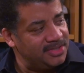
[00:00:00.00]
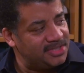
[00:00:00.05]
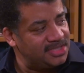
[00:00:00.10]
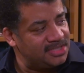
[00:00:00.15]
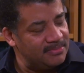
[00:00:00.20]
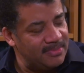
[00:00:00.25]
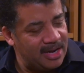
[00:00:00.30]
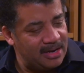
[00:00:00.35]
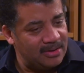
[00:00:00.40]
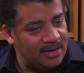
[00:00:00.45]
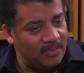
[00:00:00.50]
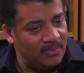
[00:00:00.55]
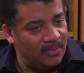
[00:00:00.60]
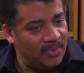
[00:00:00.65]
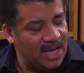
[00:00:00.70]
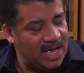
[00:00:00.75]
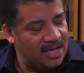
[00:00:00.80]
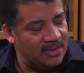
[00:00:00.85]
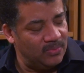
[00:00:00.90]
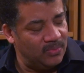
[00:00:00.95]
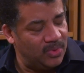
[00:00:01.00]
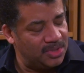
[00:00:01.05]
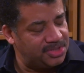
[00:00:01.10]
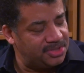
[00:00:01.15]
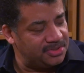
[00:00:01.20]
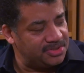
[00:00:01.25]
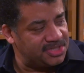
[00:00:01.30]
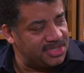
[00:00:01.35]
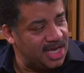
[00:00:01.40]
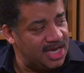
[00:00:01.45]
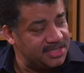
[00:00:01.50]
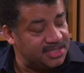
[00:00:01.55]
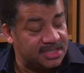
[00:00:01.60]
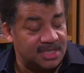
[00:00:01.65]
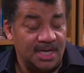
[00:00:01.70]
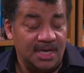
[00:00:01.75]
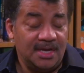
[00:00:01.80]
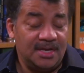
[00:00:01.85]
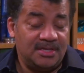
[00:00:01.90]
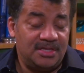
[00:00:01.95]
it's just a matter of what your size is.
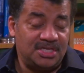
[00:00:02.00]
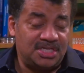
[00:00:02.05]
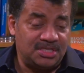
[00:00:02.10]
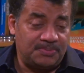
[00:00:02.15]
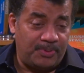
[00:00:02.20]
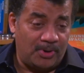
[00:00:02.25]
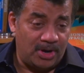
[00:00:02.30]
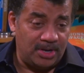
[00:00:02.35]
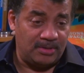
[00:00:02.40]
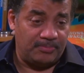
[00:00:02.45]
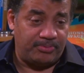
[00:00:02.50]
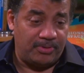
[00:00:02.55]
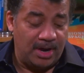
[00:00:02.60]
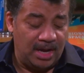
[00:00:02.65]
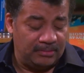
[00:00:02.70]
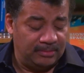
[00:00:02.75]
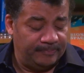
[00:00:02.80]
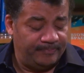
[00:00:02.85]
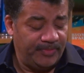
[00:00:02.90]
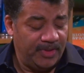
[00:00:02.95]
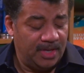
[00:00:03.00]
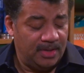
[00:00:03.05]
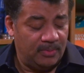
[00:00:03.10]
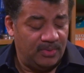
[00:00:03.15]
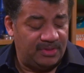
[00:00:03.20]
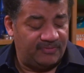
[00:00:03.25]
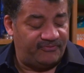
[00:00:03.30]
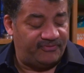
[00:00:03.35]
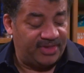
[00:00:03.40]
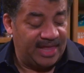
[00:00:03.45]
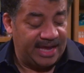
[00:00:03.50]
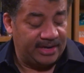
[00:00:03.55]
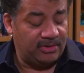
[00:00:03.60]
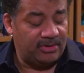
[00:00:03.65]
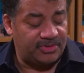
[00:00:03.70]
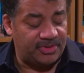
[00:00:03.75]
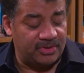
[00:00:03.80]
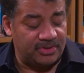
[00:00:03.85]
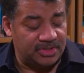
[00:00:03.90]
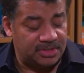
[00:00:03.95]
This is part of the problem with flat
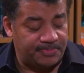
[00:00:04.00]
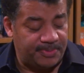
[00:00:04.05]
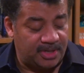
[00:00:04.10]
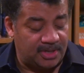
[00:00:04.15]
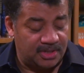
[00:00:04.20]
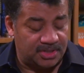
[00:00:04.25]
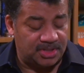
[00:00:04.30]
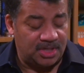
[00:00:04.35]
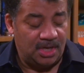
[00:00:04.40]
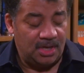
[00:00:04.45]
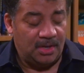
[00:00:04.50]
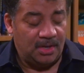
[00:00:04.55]
earthers because